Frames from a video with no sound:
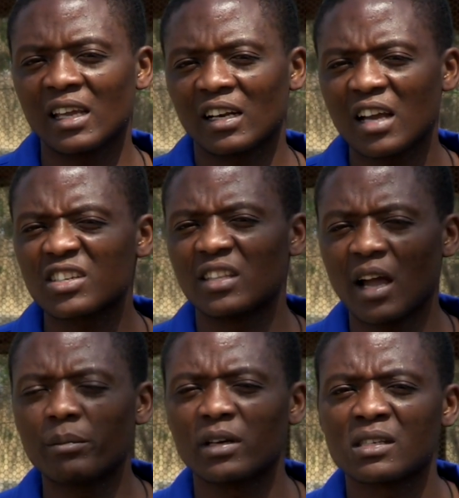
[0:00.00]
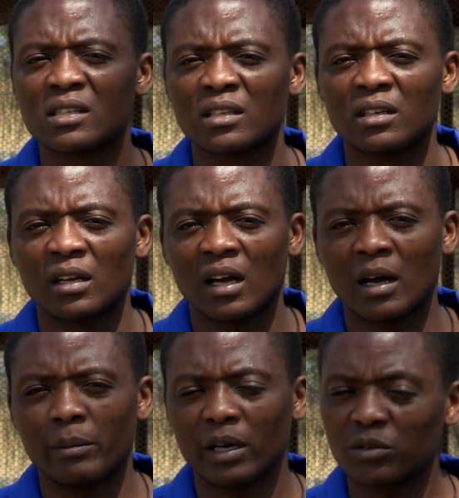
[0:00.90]
in large numbers,
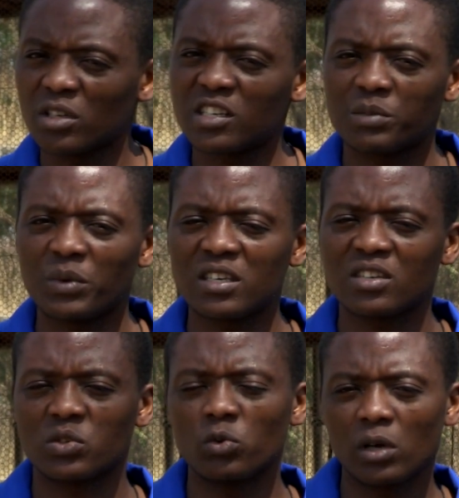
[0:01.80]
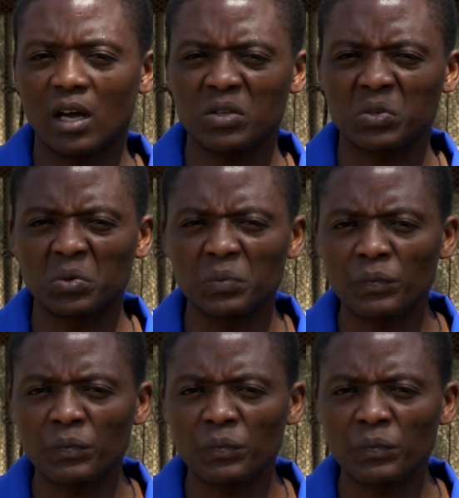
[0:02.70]
but not as much as Newcastle.